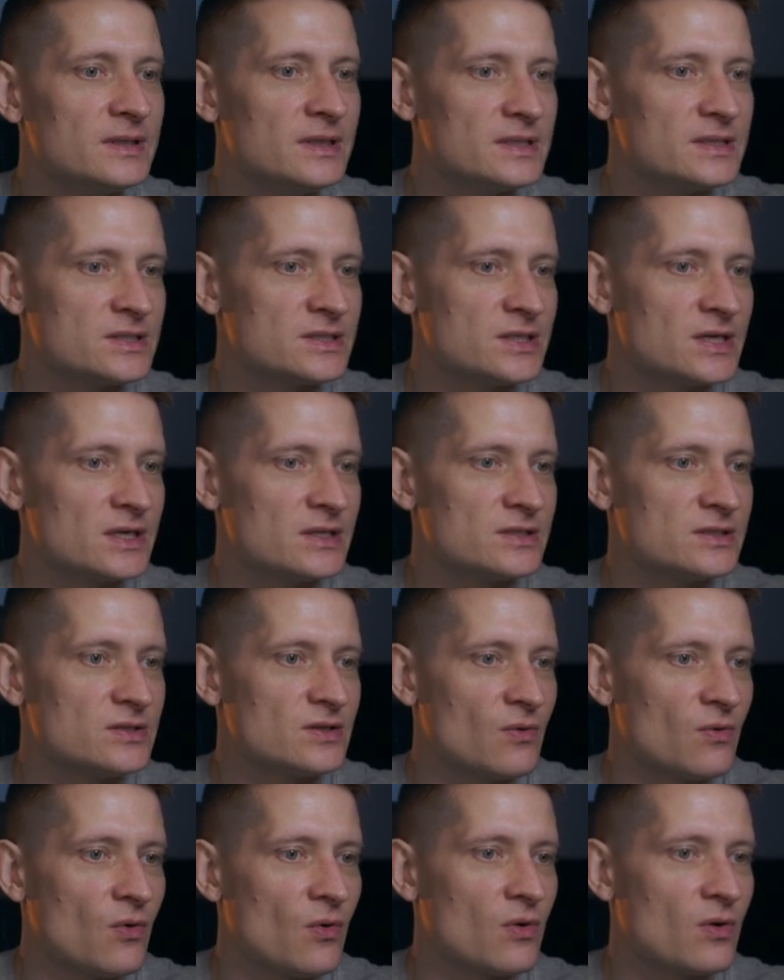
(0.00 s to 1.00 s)
This
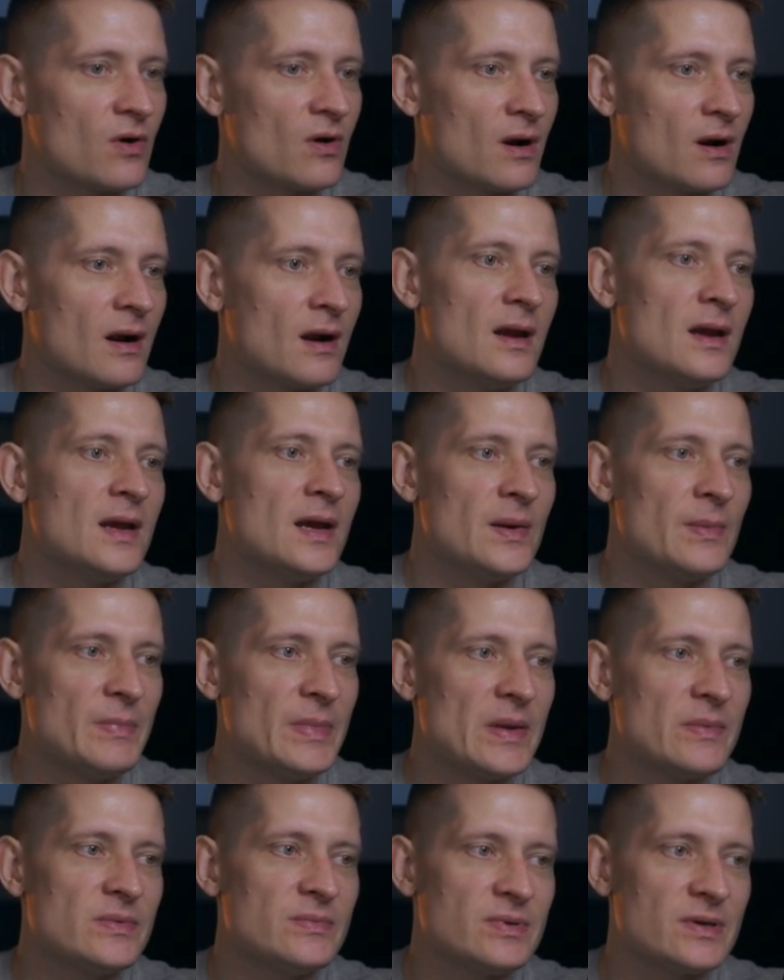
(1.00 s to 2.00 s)
changes the whole car,
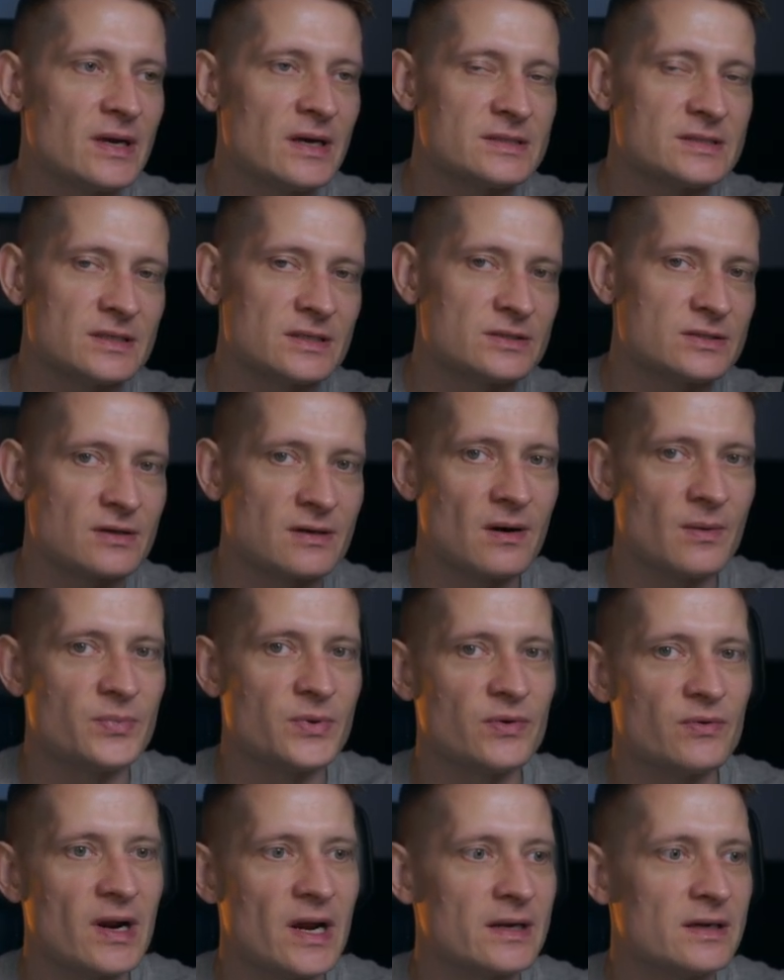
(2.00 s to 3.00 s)
maybe because it's
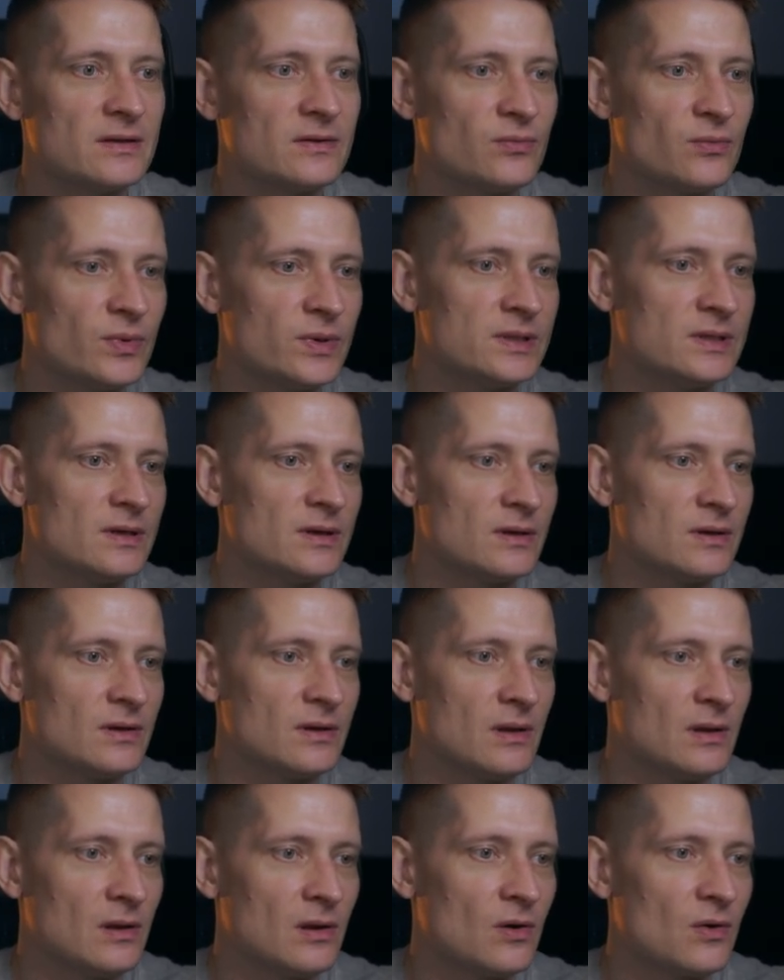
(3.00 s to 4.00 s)
copyrighted with
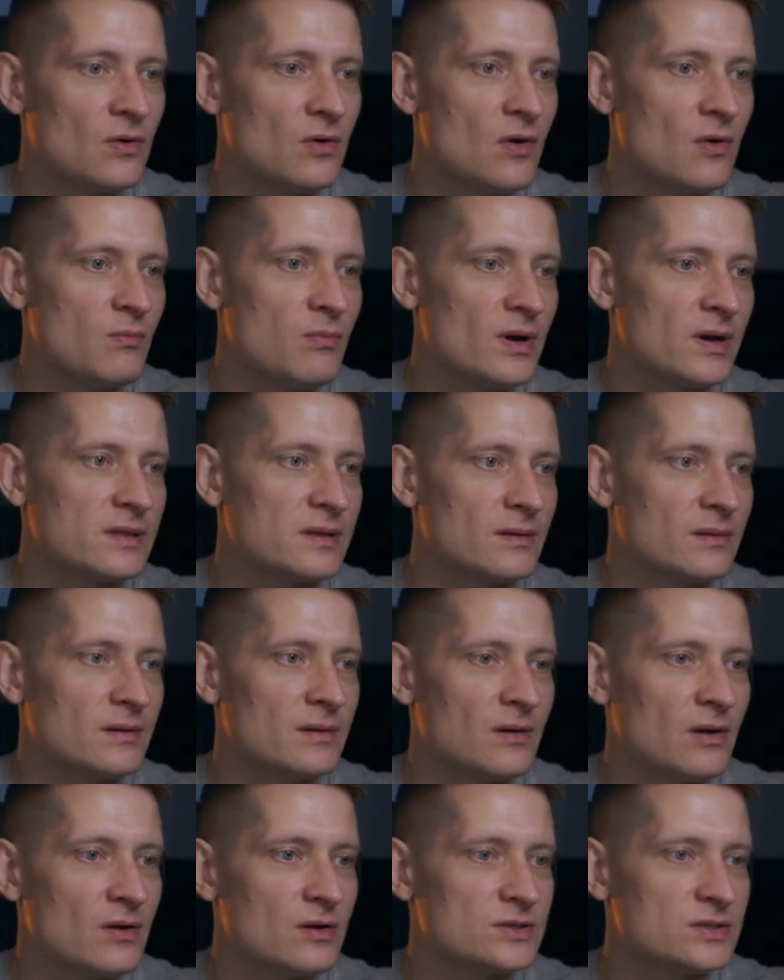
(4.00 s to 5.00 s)
the logo, but
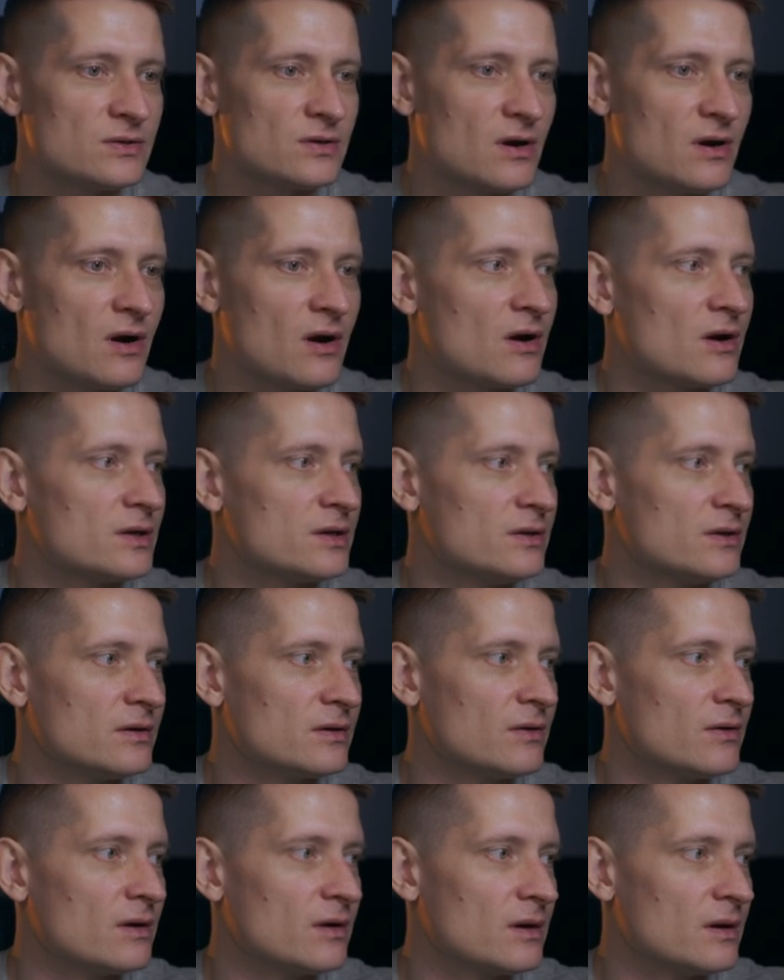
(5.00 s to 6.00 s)
also the car,
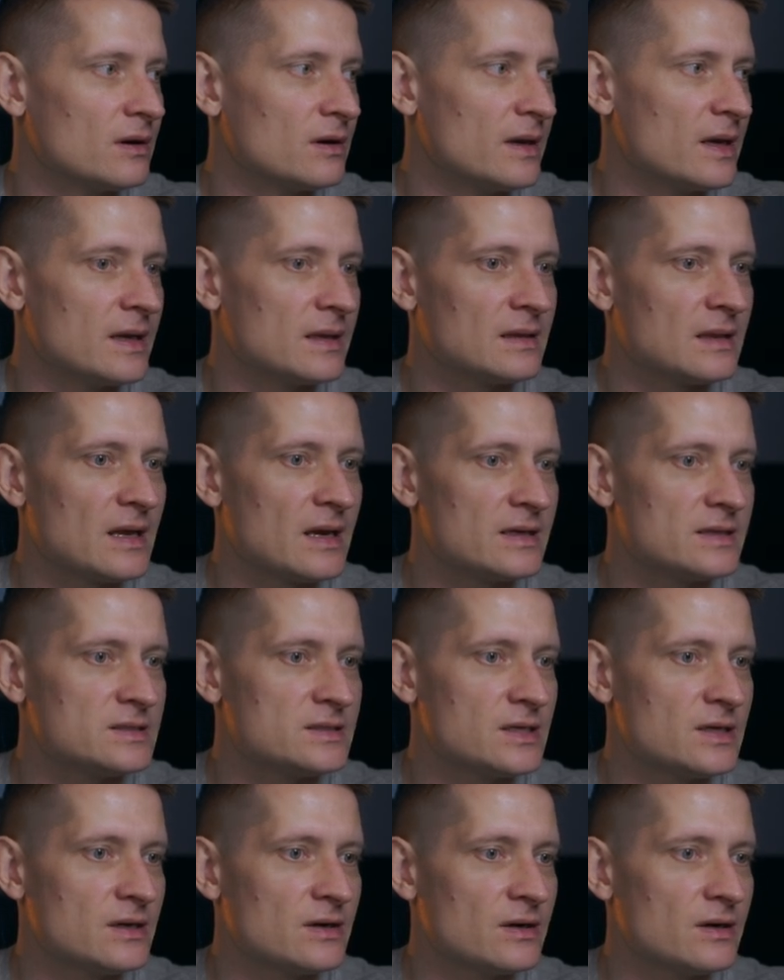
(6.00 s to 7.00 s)
the
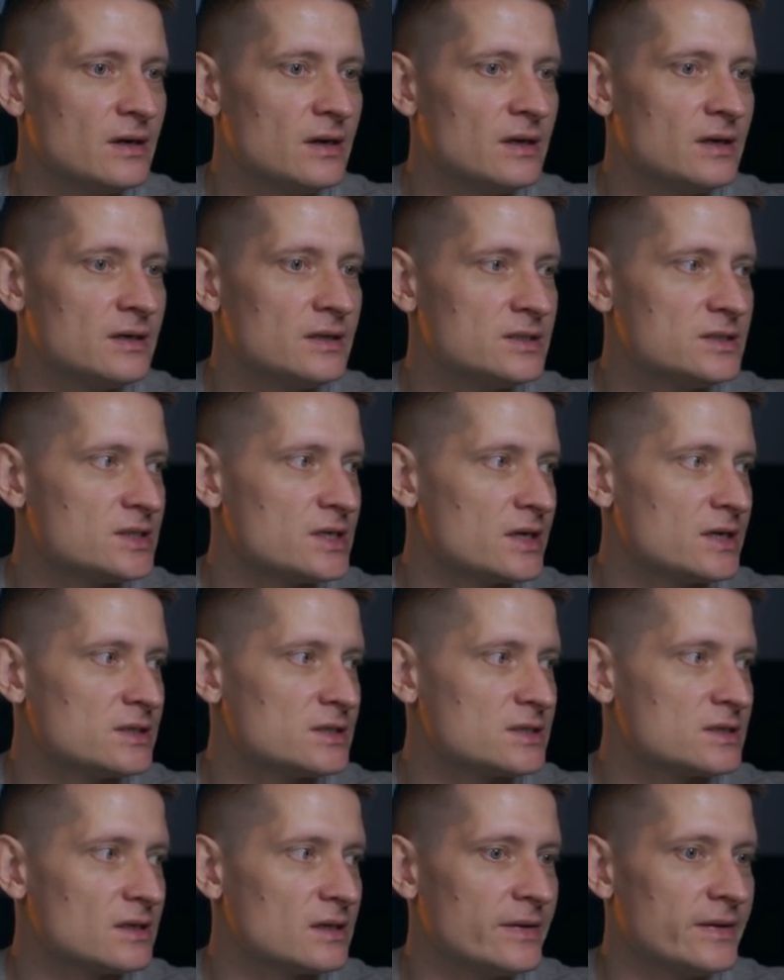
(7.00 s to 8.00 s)
headlights here
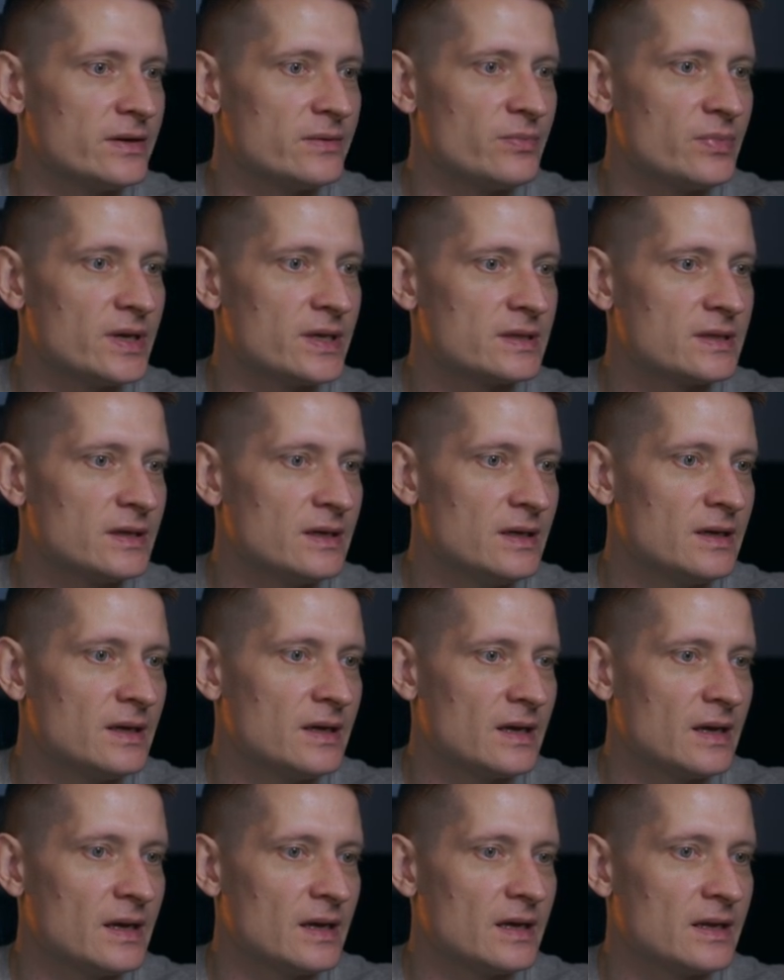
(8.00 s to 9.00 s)
changes a little bit
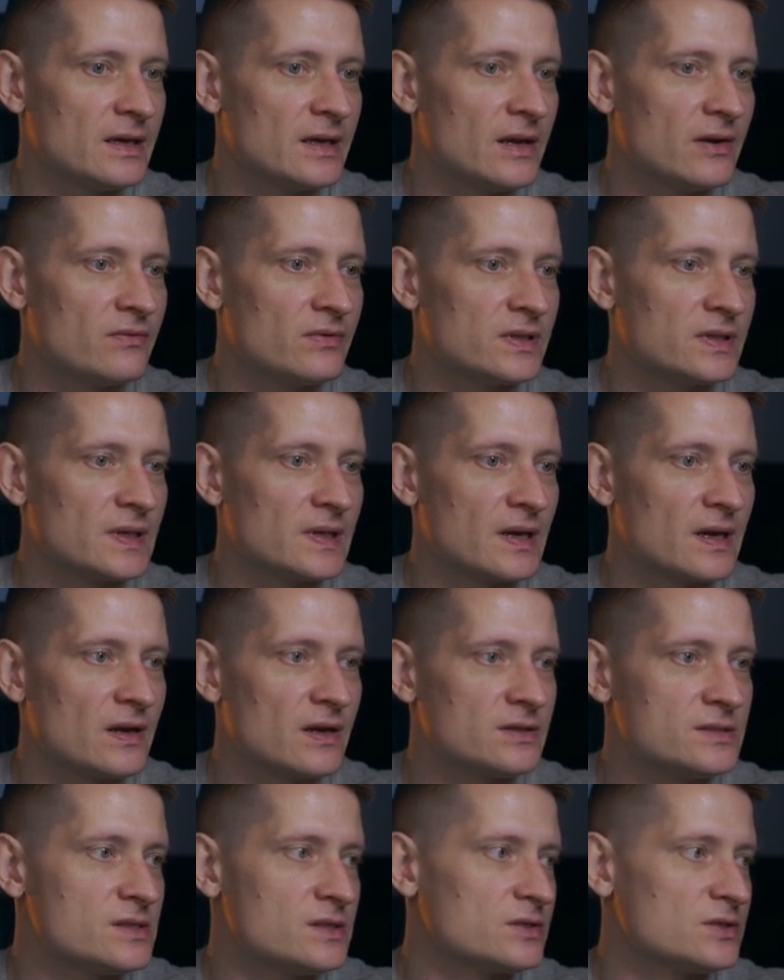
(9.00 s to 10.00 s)
and everything
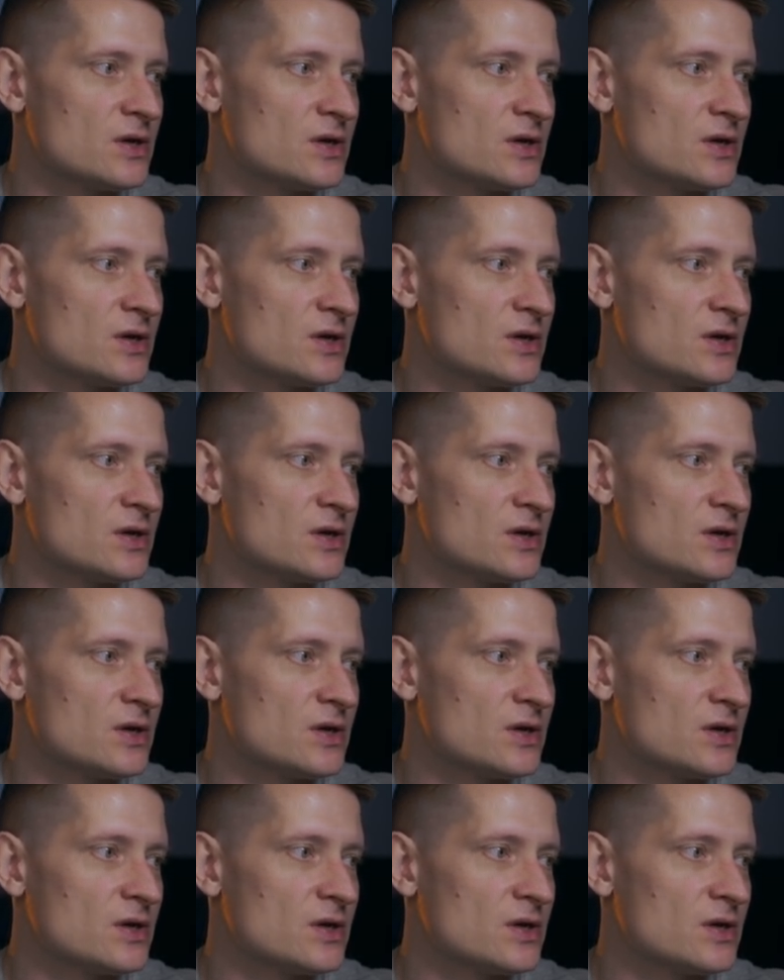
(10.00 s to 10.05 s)
else.